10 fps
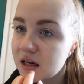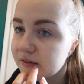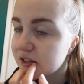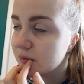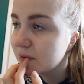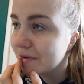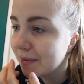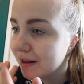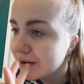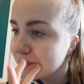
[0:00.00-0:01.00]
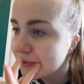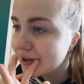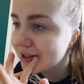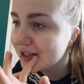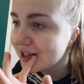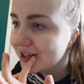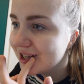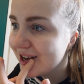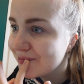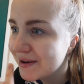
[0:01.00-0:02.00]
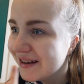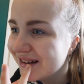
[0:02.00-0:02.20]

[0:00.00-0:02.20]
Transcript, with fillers: I've had something on my lip this entire time.